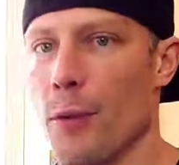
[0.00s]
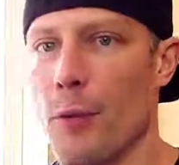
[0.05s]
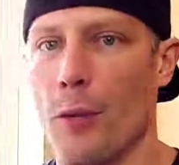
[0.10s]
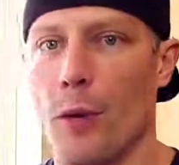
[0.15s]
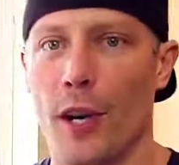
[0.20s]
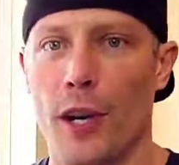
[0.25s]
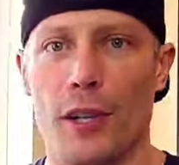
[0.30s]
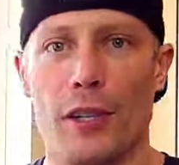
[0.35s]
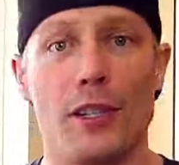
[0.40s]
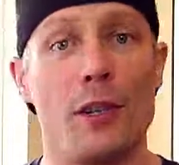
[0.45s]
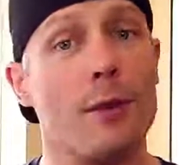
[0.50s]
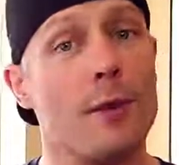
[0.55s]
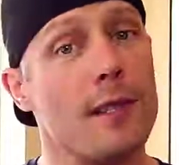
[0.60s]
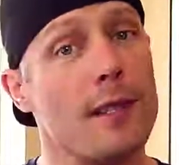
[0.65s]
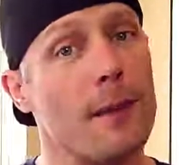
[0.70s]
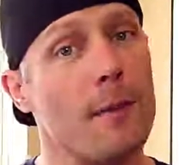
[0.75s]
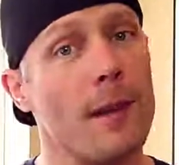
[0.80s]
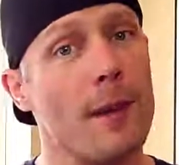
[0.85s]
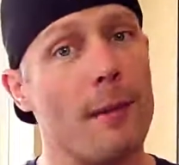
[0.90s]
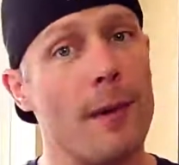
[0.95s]
we want to do and
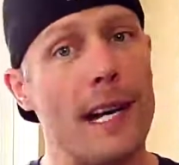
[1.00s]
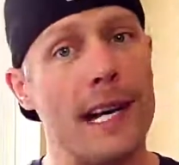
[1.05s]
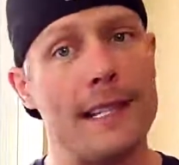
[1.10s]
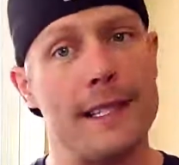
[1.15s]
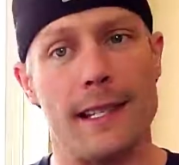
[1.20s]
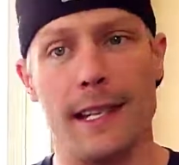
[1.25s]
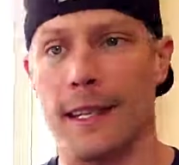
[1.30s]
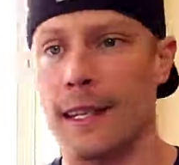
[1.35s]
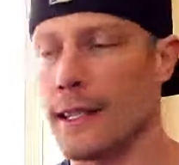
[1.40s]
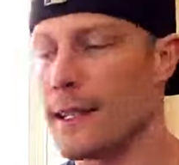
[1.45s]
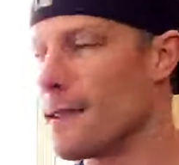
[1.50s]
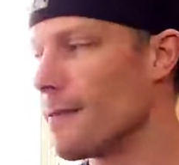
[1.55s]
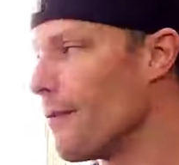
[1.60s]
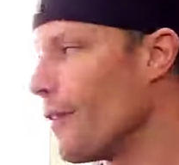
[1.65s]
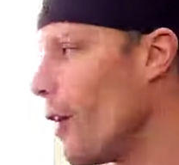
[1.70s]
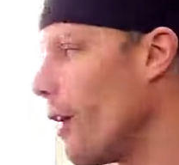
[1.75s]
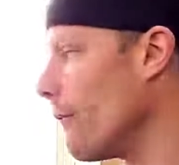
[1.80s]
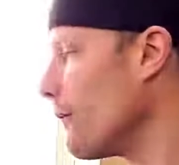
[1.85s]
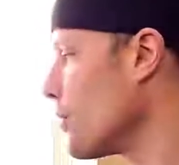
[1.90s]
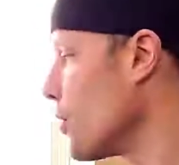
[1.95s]
some of the mindset that's
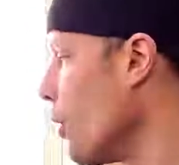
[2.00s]
involved.